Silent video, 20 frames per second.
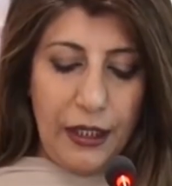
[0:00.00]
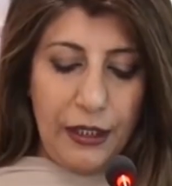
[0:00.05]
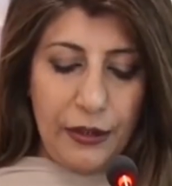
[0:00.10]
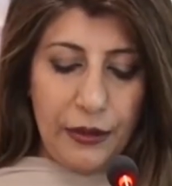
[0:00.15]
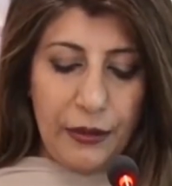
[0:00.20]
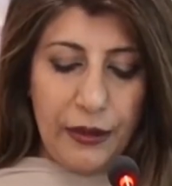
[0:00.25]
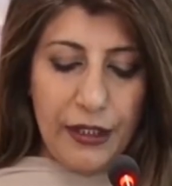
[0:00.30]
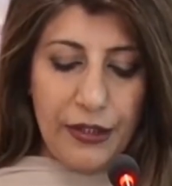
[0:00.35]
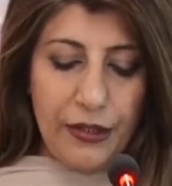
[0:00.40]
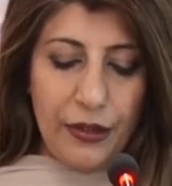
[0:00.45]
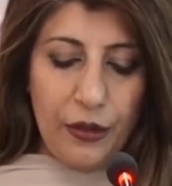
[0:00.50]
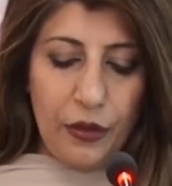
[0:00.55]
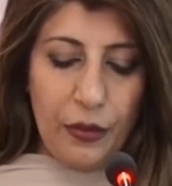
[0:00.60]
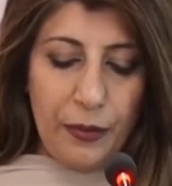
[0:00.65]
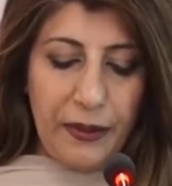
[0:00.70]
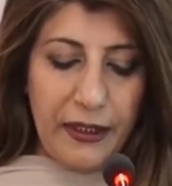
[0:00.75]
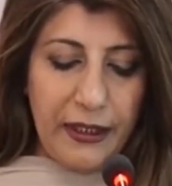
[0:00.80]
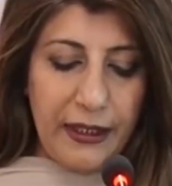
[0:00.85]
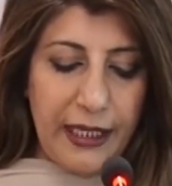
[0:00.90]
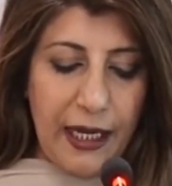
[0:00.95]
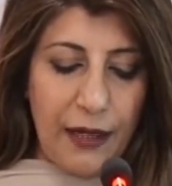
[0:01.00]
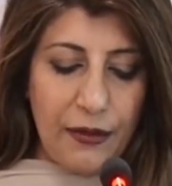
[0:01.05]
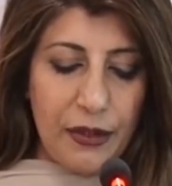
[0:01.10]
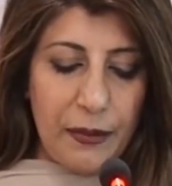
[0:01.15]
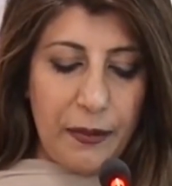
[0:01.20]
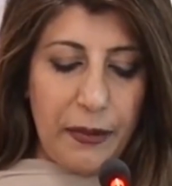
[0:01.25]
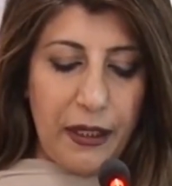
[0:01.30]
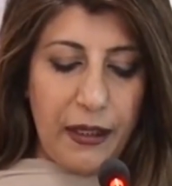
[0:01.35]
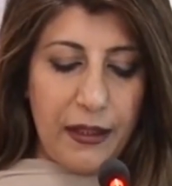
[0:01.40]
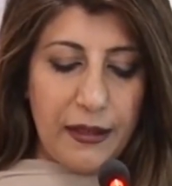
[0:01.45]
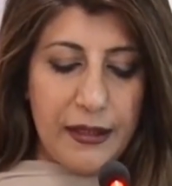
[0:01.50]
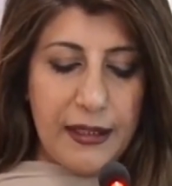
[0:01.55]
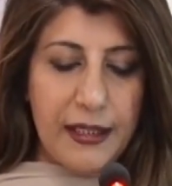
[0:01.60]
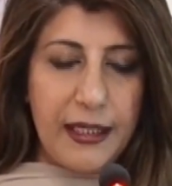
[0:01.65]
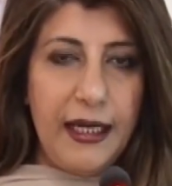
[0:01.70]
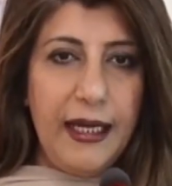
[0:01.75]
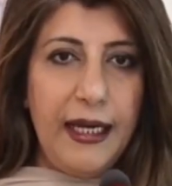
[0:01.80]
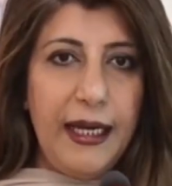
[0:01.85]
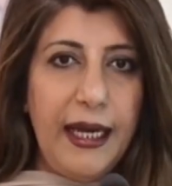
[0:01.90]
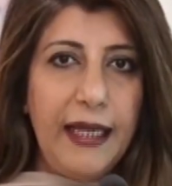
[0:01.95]
to his European counterparts
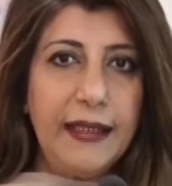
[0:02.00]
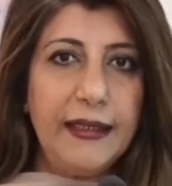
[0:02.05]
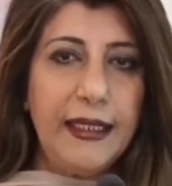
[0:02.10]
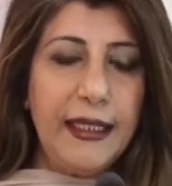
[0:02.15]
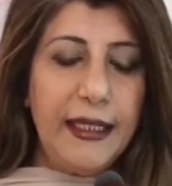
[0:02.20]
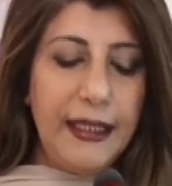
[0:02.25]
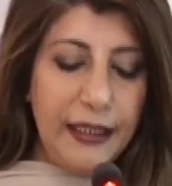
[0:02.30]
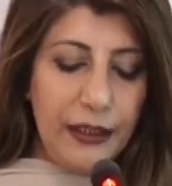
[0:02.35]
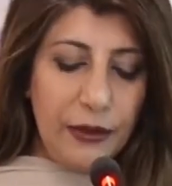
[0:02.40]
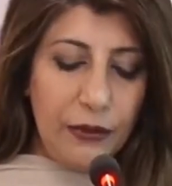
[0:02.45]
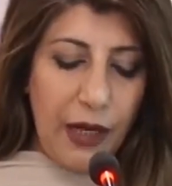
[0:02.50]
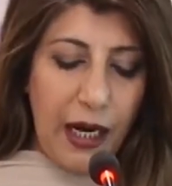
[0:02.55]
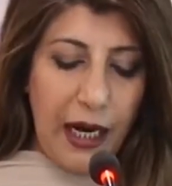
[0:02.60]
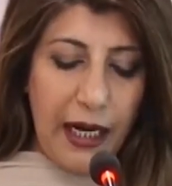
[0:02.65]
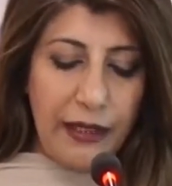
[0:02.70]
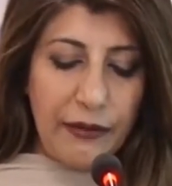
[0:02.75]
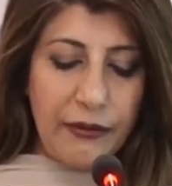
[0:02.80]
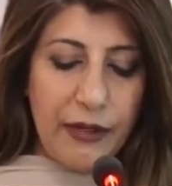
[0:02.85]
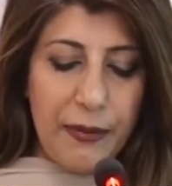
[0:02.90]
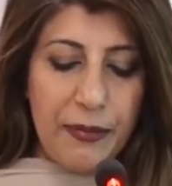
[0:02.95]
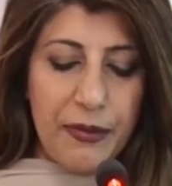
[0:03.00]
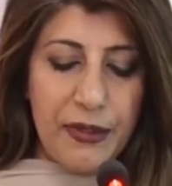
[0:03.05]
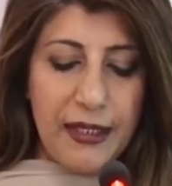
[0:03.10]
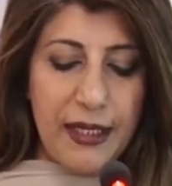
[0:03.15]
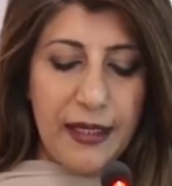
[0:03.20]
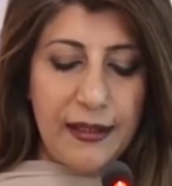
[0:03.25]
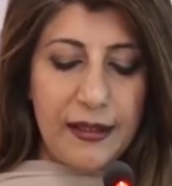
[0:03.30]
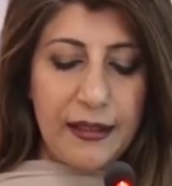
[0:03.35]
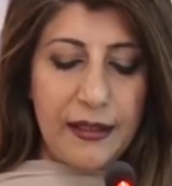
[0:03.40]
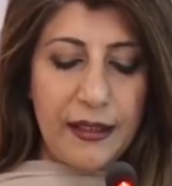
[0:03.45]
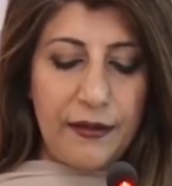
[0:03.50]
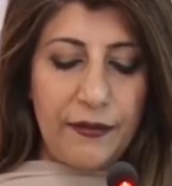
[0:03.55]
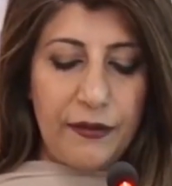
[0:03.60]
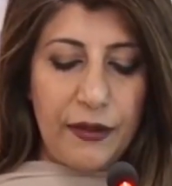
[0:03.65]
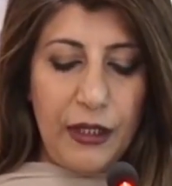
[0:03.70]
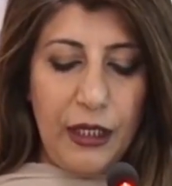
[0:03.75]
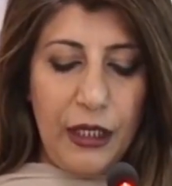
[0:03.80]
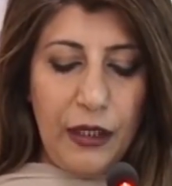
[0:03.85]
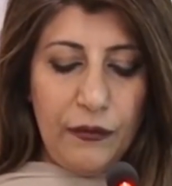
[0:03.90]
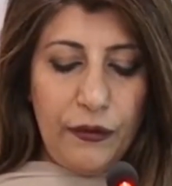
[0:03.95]
and the EU High Representative
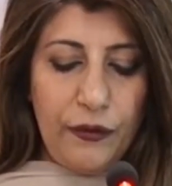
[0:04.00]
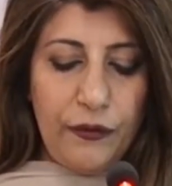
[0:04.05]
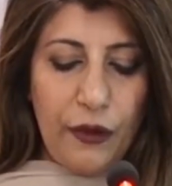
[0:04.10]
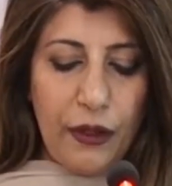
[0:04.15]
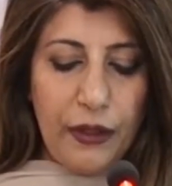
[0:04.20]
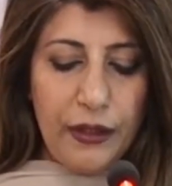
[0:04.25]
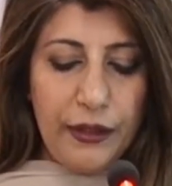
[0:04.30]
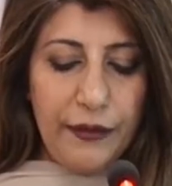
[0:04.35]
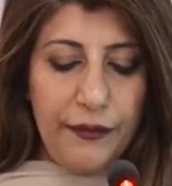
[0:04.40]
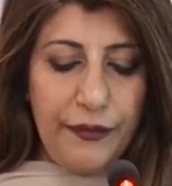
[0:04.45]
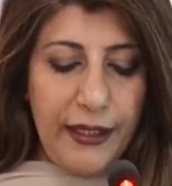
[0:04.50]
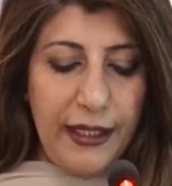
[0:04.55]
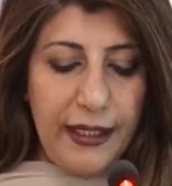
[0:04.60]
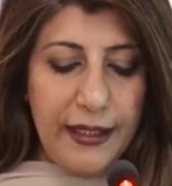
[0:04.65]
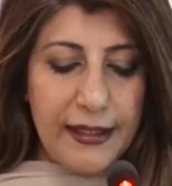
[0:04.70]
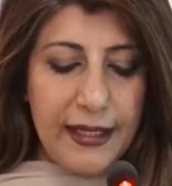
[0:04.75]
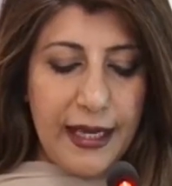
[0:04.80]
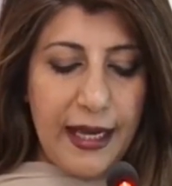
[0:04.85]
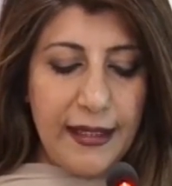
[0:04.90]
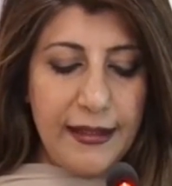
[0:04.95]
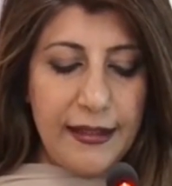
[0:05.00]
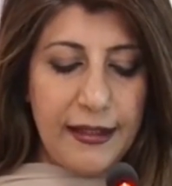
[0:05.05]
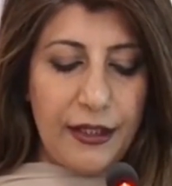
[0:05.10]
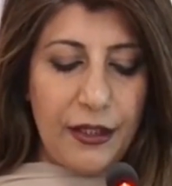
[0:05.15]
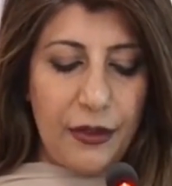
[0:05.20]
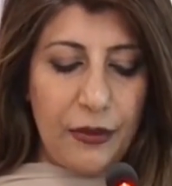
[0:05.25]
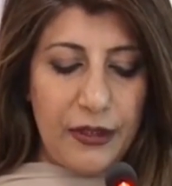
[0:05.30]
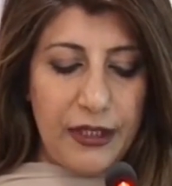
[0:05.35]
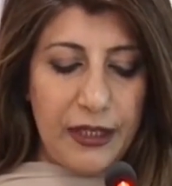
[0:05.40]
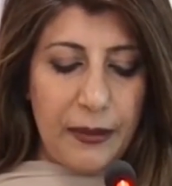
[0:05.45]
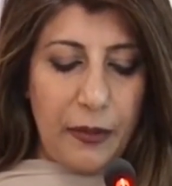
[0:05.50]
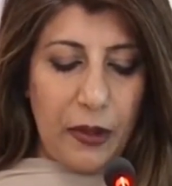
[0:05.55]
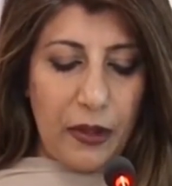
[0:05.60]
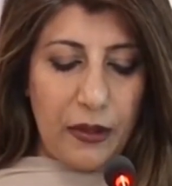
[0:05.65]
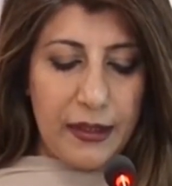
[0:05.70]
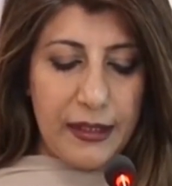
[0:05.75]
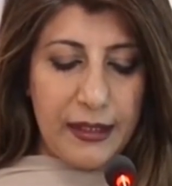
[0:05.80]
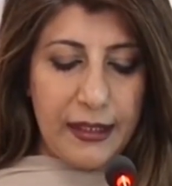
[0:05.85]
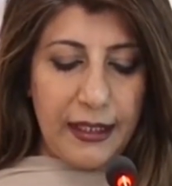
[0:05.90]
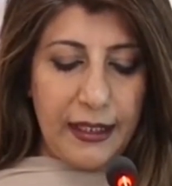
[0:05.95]
for Foreign Affairs and Security
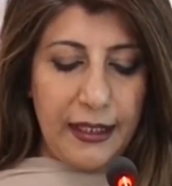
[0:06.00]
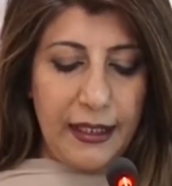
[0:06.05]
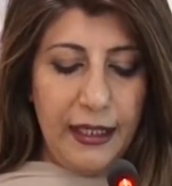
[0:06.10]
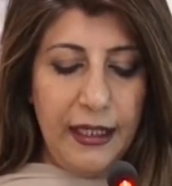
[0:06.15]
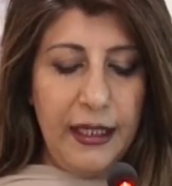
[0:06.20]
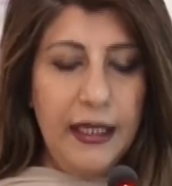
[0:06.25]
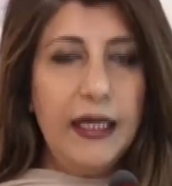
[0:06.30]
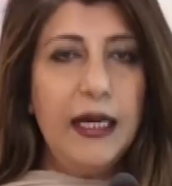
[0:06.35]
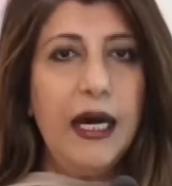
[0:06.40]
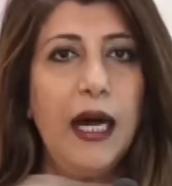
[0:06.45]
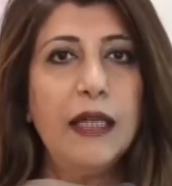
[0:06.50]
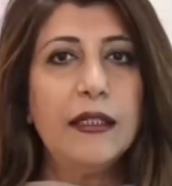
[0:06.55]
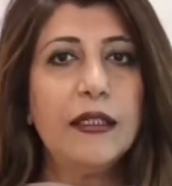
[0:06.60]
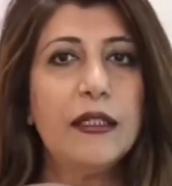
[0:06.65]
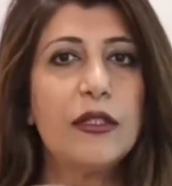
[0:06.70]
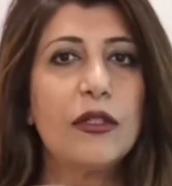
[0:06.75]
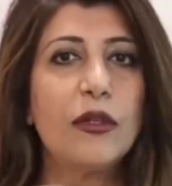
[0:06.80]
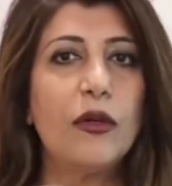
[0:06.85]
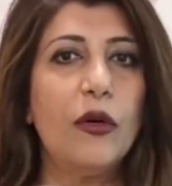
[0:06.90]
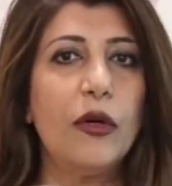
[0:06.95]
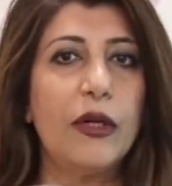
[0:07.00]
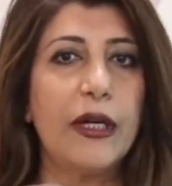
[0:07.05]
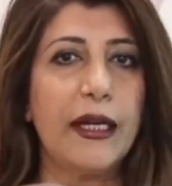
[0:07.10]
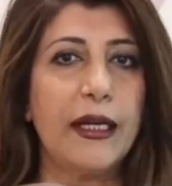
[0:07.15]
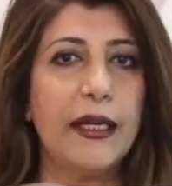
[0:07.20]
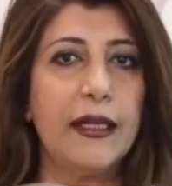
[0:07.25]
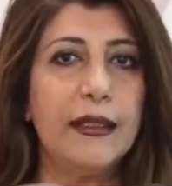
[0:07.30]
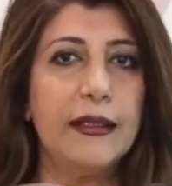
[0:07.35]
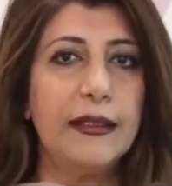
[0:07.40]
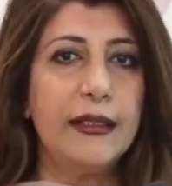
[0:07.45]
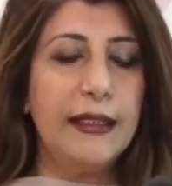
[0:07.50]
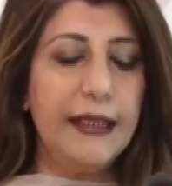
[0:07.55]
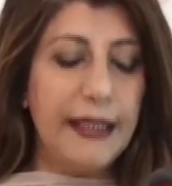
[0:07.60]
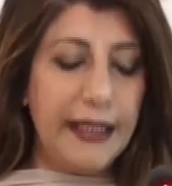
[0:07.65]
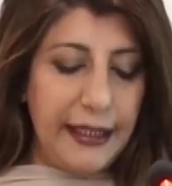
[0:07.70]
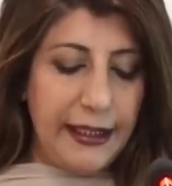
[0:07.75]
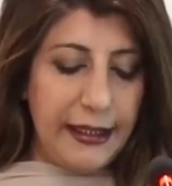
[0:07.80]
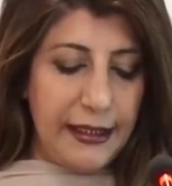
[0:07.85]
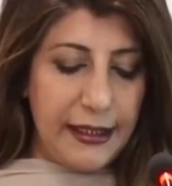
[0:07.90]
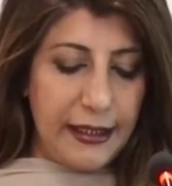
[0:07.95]
Policy, underscoring the
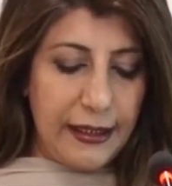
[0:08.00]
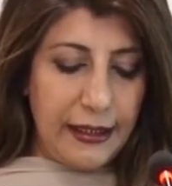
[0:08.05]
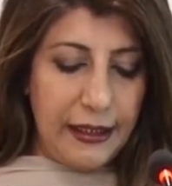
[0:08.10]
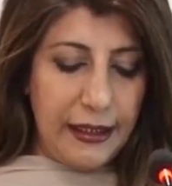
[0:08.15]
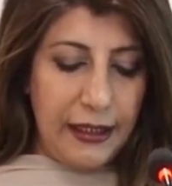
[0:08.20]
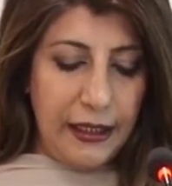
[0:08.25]
need